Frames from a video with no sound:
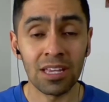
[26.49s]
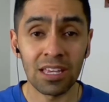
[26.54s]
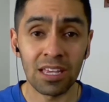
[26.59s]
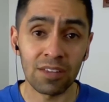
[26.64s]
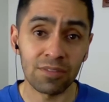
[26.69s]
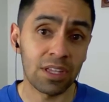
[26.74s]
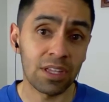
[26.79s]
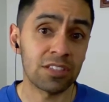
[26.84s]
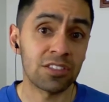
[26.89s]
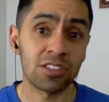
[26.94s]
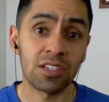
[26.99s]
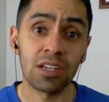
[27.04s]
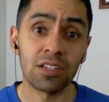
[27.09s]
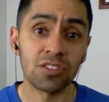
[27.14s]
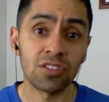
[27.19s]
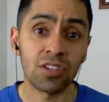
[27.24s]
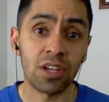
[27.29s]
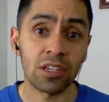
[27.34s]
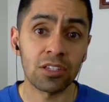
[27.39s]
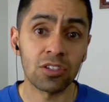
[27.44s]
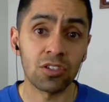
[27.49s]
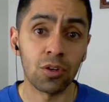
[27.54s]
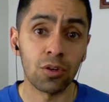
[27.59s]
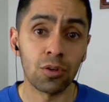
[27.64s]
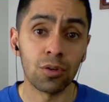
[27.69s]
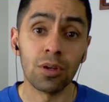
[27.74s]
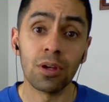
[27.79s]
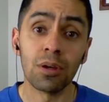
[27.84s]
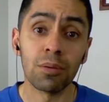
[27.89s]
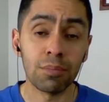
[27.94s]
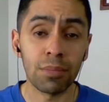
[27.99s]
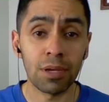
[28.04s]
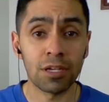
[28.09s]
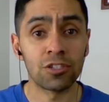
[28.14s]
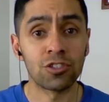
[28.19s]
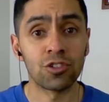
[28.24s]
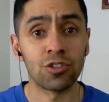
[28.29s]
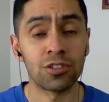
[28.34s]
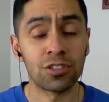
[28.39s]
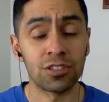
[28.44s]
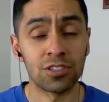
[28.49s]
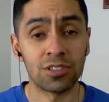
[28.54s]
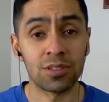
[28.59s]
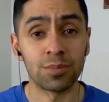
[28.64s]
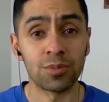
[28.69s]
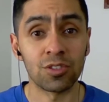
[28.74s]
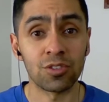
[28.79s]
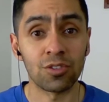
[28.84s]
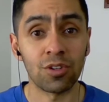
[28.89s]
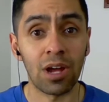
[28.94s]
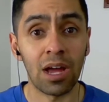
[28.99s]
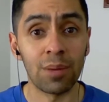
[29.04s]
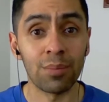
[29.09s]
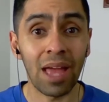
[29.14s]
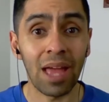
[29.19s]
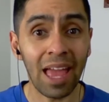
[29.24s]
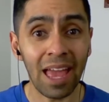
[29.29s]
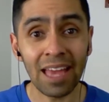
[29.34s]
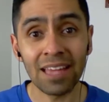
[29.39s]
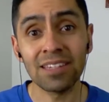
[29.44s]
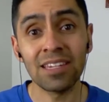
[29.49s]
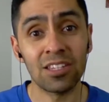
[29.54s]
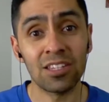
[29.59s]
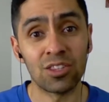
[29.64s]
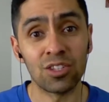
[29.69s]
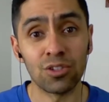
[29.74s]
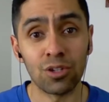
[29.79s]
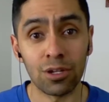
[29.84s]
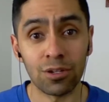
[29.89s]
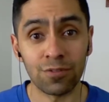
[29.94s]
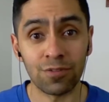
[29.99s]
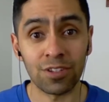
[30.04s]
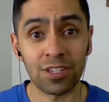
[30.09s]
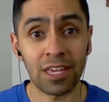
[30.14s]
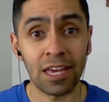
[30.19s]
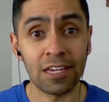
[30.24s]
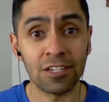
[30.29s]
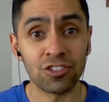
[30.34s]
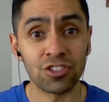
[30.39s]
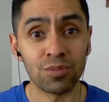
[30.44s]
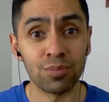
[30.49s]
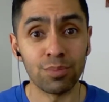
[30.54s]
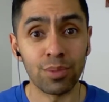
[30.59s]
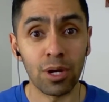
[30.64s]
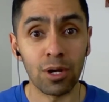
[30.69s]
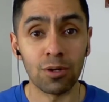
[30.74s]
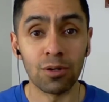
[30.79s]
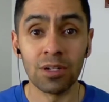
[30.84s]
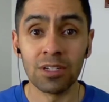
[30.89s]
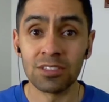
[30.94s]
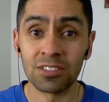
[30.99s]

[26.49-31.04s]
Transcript: If that sounds like you, make sure to subscribe and hit the notification bell